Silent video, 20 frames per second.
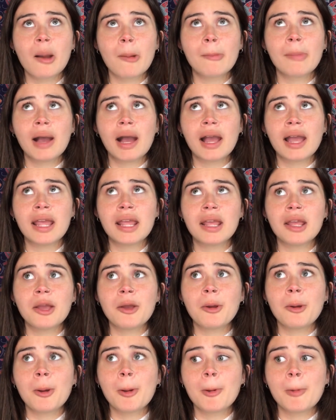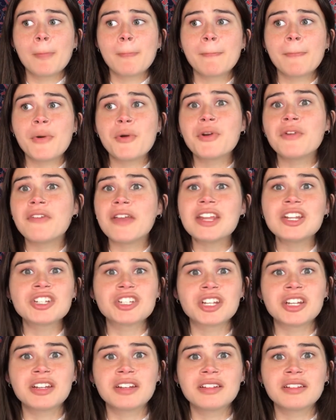my
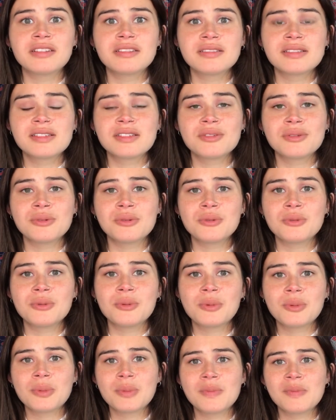motivation to